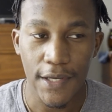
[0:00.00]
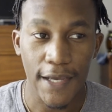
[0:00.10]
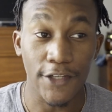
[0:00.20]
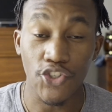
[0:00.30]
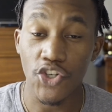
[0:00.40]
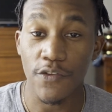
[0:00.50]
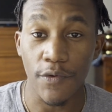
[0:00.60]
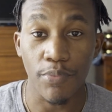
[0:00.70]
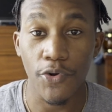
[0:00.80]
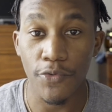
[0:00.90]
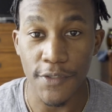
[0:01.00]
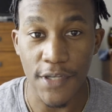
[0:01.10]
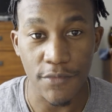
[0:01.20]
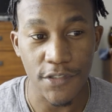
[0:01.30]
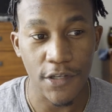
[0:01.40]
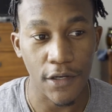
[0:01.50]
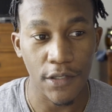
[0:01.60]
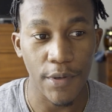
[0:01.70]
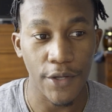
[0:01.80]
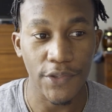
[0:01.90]
and in terms of improvements, I'm just talking
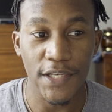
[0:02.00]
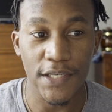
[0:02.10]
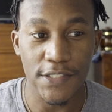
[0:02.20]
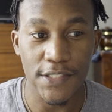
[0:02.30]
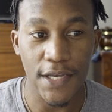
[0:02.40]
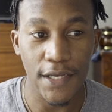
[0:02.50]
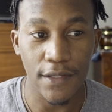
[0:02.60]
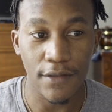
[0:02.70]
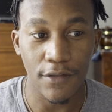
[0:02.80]
about things that,